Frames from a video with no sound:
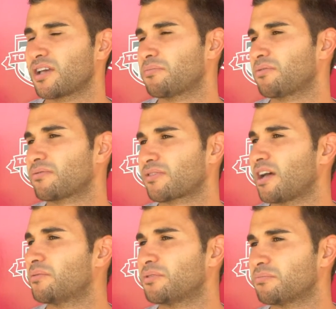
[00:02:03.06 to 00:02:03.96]
type of
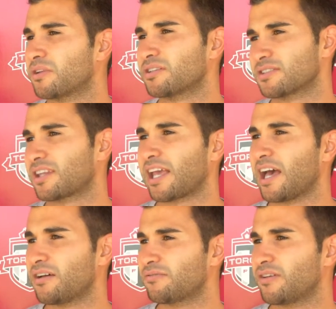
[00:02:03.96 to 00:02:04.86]
caliber of players that they
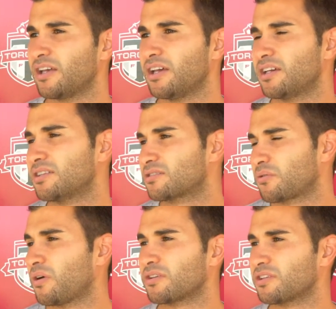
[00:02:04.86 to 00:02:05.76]
have. It's
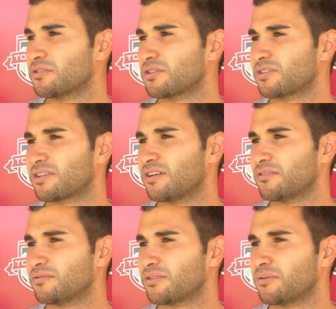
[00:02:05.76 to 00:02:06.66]
quality you can
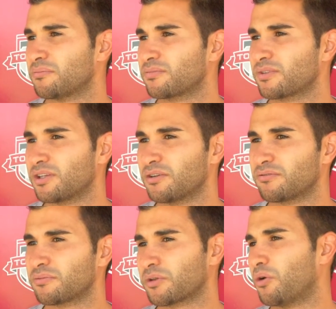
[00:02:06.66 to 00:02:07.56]
tell from you know
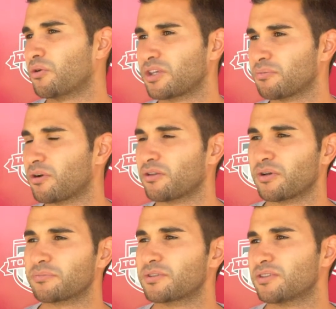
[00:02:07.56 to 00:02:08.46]
from the goalkeeper all the
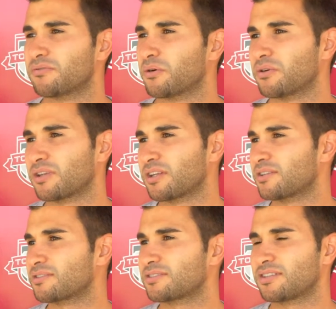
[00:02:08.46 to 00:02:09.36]
way up to the forward.
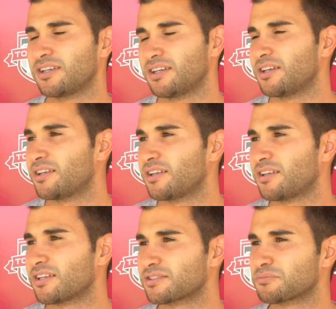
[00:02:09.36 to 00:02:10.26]
There's
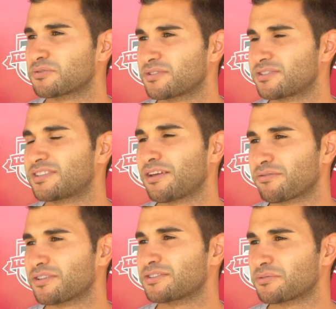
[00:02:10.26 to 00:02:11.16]
there's some
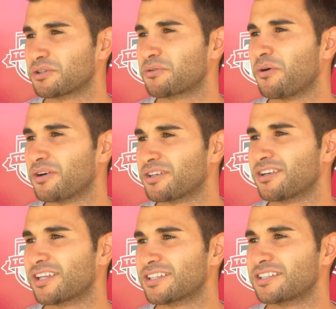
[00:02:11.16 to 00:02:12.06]
definitely some good quality
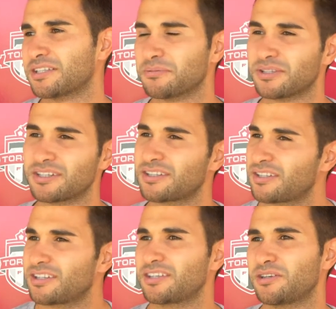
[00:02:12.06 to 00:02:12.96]
on that team. And,
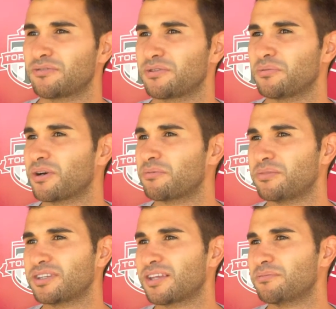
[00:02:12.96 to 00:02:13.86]
you know, if you want to
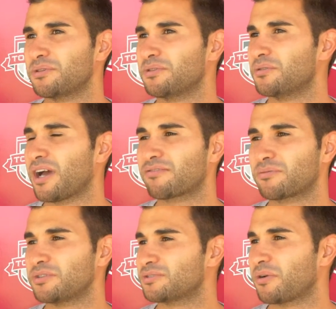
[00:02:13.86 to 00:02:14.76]
beat them, you have
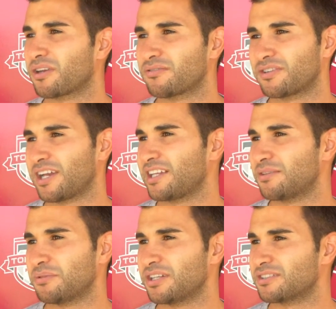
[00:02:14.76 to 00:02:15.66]
to be spot on for
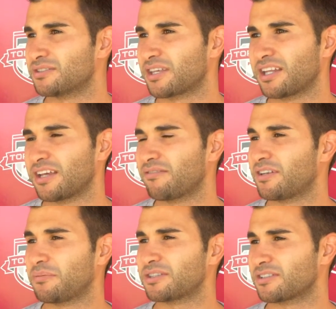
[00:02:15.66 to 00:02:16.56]
90 minutes. You can't have
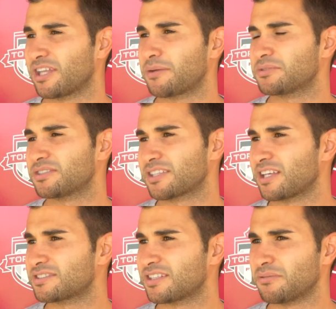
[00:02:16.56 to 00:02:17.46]
any mental lapses
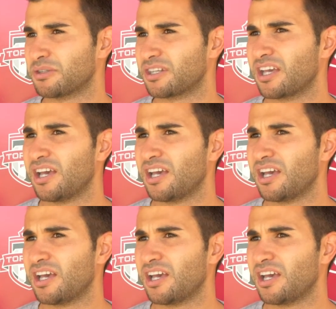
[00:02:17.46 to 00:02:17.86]
against them. And,